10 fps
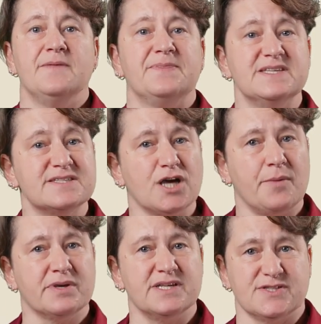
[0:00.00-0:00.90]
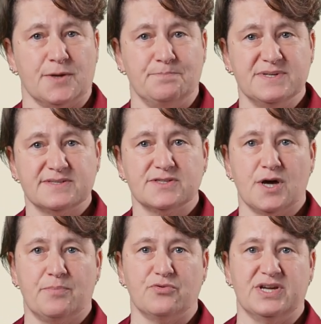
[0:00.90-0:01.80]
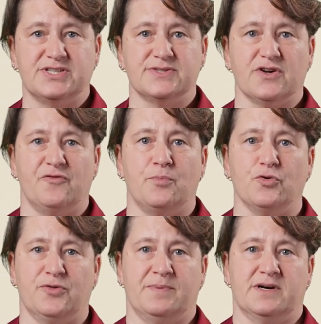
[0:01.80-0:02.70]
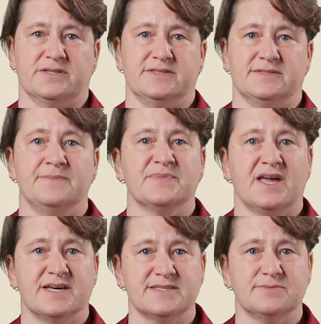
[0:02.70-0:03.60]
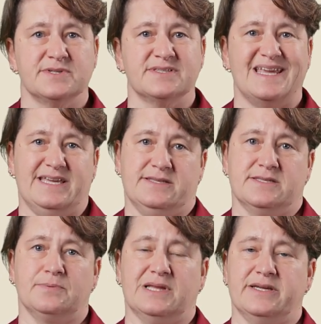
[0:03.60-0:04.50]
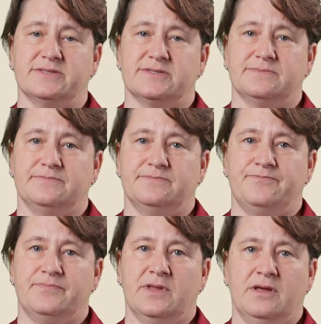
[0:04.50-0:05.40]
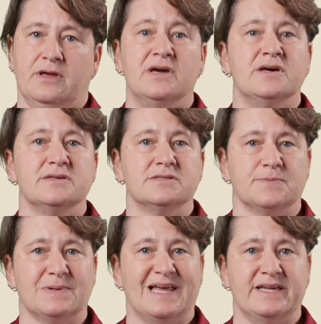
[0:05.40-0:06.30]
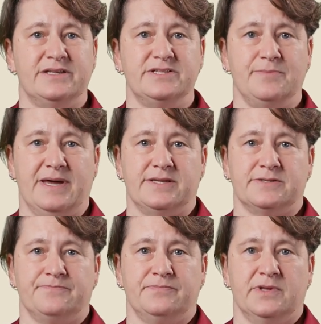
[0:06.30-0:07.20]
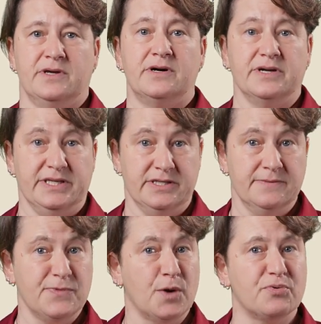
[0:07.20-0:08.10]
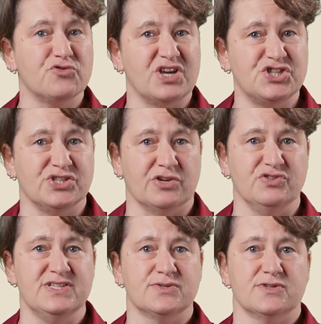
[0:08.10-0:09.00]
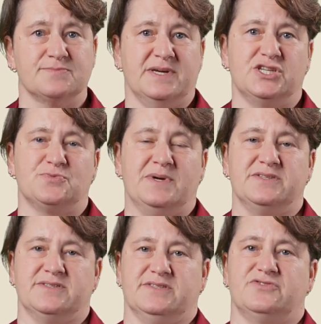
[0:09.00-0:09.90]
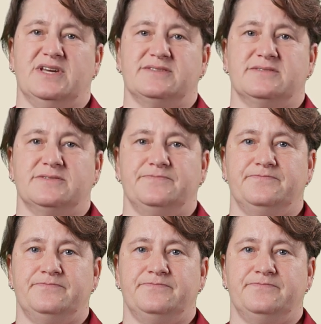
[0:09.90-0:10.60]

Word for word: This topic is on business operations of both parties, customers and suppliers. Supply and demand. Here, the operational resource management is addressed.